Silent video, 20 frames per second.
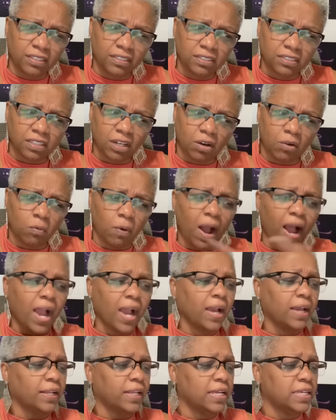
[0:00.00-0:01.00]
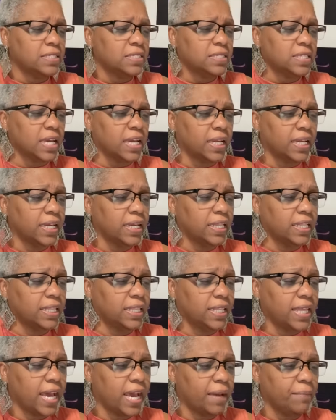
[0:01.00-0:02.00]
So why are they
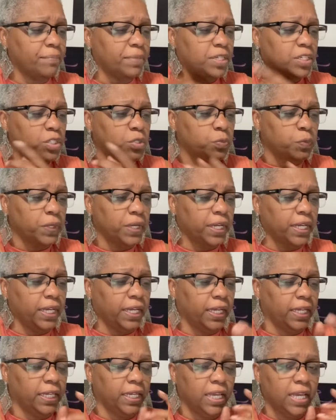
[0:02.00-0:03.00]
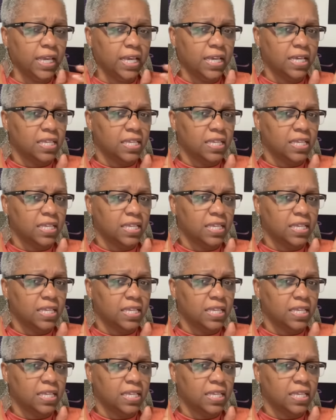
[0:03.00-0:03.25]
saying that between